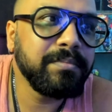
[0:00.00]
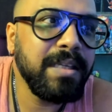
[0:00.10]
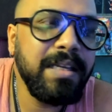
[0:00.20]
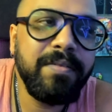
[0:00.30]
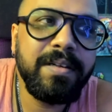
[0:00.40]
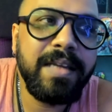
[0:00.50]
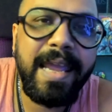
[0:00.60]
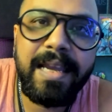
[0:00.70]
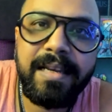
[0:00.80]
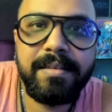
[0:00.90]
even
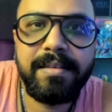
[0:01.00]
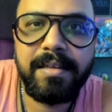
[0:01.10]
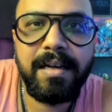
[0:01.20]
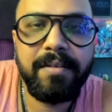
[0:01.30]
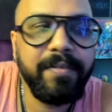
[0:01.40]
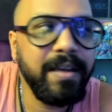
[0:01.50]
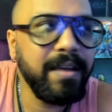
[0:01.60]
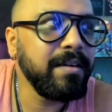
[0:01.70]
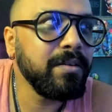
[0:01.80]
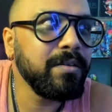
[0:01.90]
eggs are
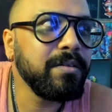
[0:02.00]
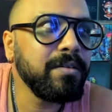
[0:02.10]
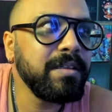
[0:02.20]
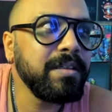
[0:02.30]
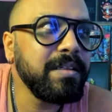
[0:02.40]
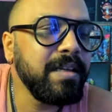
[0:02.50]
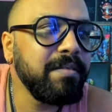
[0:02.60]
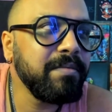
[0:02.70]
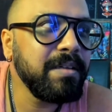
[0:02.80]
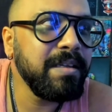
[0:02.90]
fake, you
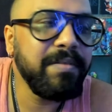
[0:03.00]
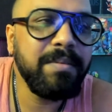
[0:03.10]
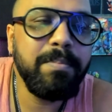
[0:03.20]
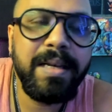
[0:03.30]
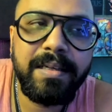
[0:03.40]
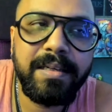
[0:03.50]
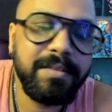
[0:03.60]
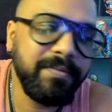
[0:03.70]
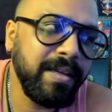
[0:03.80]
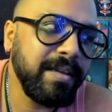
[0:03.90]
know, even milk
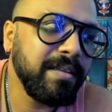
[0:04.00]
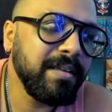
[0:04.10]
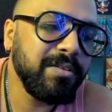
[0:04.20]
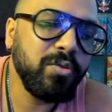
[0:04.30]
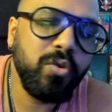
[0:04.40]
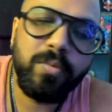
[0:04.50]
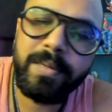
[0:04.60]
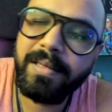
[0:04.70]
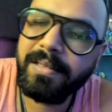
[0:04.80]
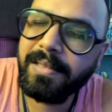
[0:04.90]
is fake. There's so
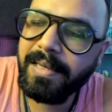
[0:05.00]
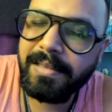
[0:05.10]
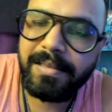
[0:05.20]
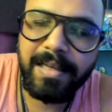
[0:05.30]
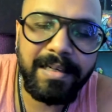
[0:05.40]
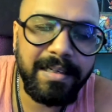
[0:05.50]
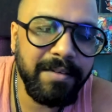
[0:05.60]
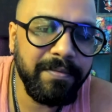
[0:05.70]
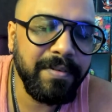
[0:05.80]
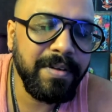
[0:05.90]
many things that
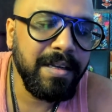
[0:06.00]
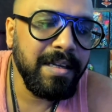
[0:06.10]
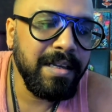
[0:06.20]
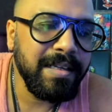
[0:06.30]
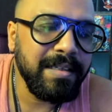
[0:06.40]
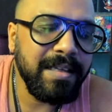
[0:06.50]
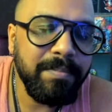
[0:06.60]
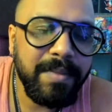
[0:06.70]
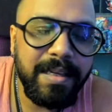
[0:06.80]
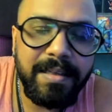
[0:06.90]
if
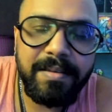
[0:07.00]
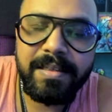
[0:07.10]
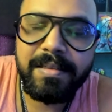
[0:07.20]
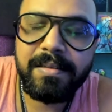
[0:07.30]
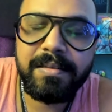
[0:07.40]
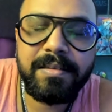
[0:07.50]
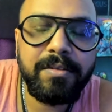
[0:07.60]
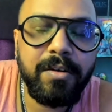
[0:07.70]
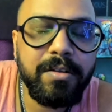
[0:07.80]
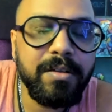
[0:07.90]
something that's
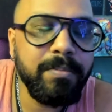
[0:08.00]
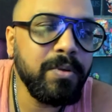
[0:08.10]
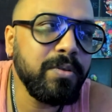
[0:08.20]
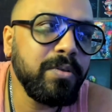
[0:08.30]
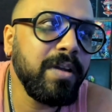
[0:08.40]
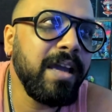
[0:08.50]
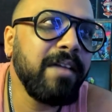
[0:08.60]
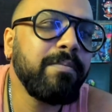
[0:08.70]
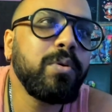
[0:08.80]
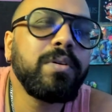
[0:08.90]
not supposed to
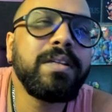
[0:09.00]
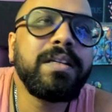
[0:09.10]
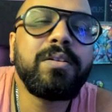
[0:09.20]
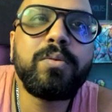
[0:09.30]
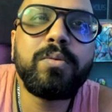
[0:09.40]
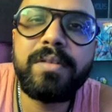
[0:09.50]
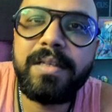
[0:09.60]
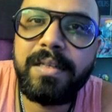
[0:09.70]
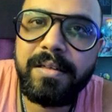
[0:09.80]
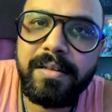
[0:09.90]
have more than
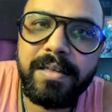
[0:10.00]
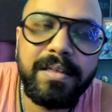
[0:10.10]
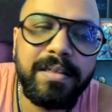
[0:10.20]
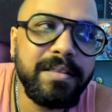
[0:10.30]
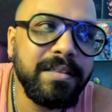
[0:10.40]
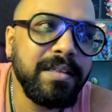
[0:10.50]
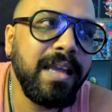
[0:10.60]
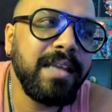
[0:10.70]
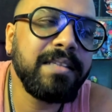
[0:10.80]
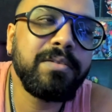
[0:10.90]
2-3 ingredients
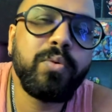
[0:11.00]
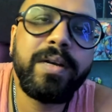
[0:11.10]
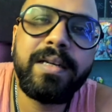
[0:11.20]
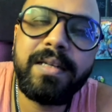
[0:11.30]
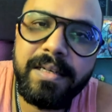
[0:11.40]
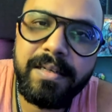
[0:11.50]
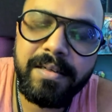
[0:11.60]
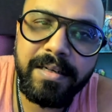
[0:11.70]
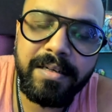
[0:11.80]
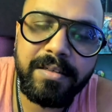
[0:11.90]
has 20
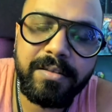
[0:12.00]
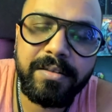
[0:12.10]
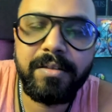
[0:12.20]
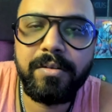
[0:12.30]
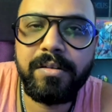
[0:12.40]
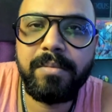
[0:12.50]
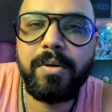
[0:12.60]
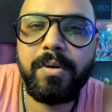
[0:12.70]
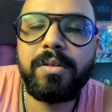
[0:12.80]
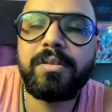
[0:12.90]
ingredients written on the
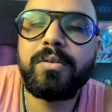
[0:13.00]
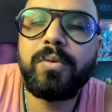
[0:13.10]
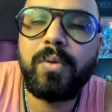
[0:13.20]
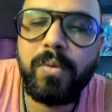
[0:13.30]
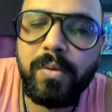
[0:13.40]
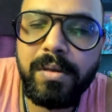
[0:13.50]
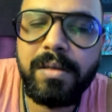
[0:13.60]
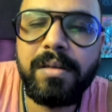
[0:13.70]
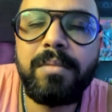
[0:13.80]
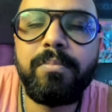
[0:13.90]
box,
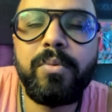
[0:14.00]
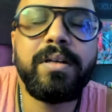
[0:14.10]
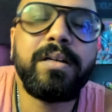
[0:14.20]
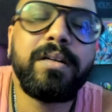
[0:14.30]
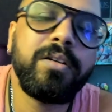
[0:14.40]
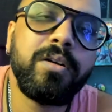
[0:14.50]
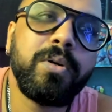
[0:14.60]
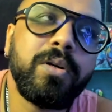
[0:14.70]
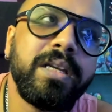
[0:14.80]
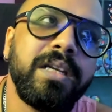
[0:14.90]
don't put it in your
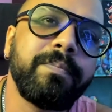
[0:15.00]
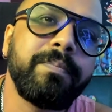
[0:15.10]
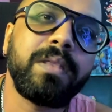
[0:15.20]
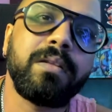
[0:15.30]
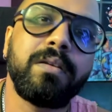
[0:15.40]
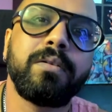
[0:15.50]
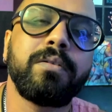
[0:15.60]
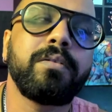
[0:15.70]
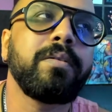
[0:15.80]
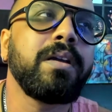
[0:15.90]
body, you know.